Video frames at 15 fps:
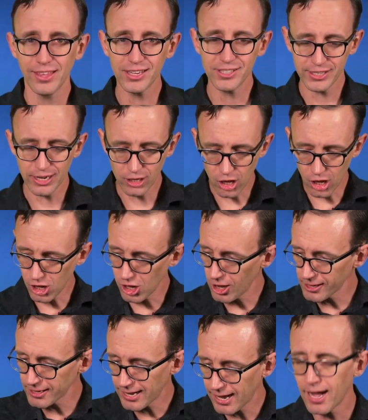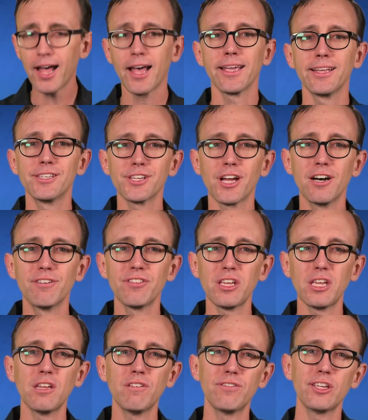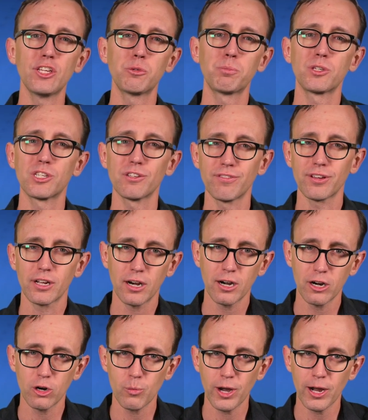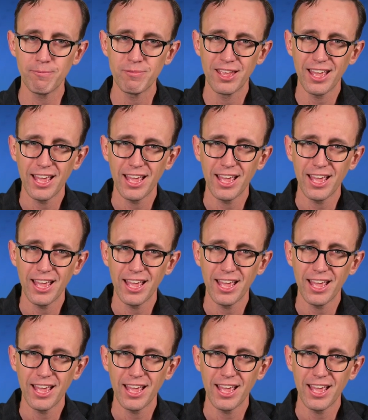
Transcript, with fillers: They sell all kinds of EV specific hardware